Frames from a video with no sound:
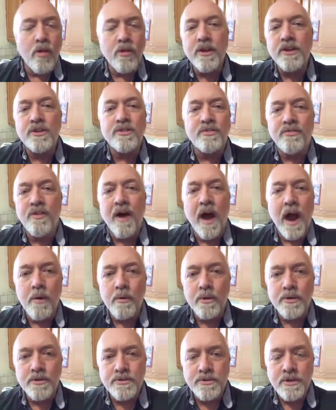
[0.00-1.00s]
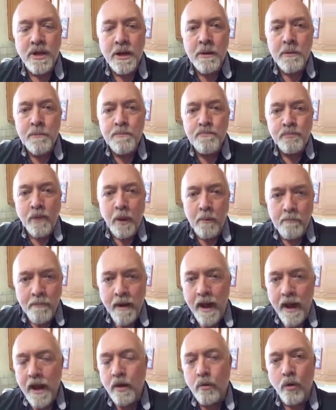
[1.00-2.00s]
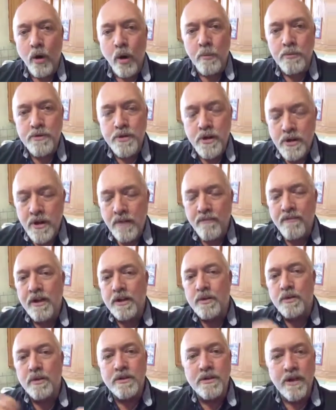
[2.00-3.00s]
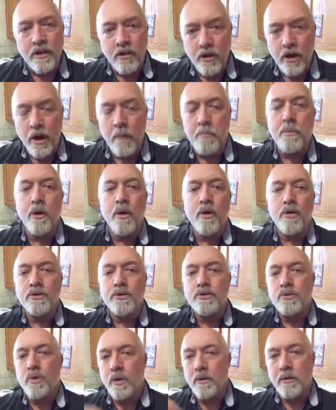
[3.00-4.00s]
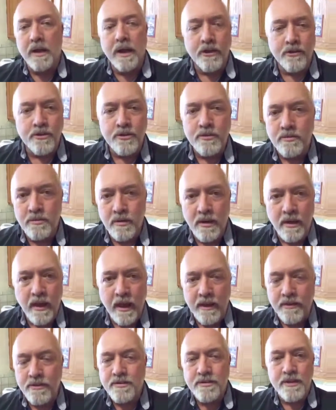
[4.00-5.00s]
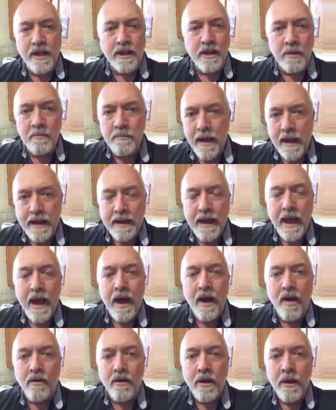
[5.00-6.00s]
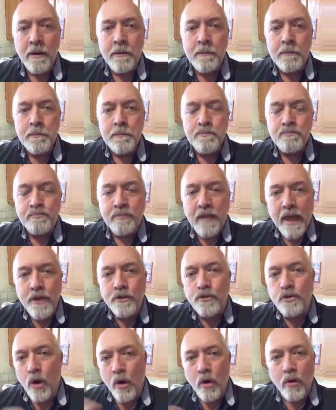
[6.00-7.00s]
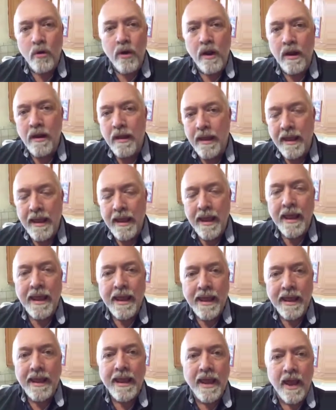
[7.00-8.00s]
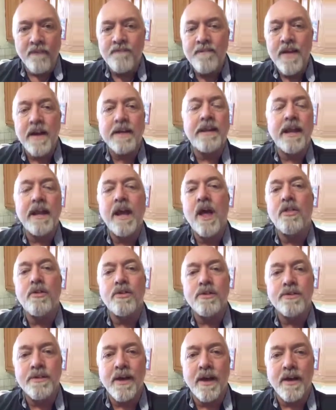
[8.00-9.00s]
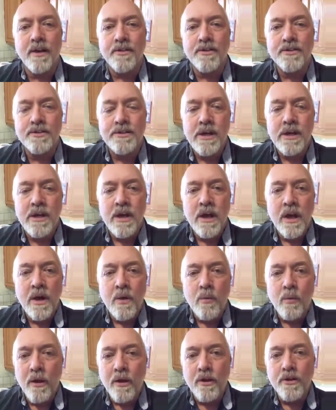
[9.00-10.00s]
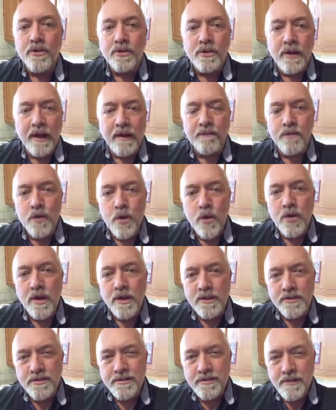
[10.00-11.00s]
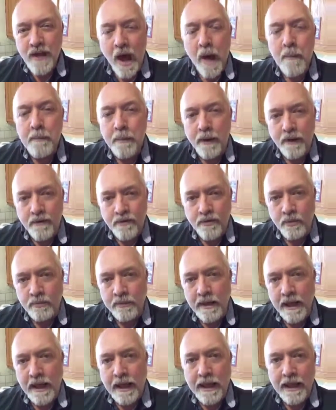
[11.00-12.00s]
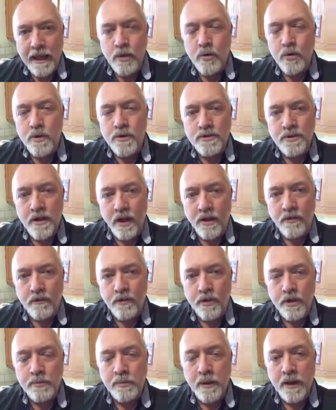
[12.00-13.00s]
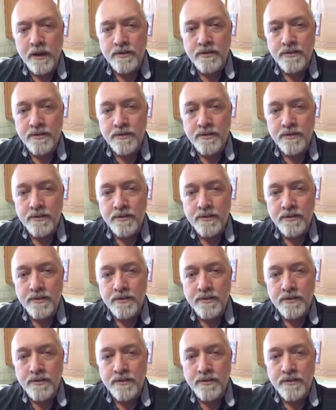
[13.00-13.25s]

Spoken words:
these virus microbes that eventually it's either going to burst or they send them back out and start affecting other cells. Well, if you can stop it from getting into a cell in the first place,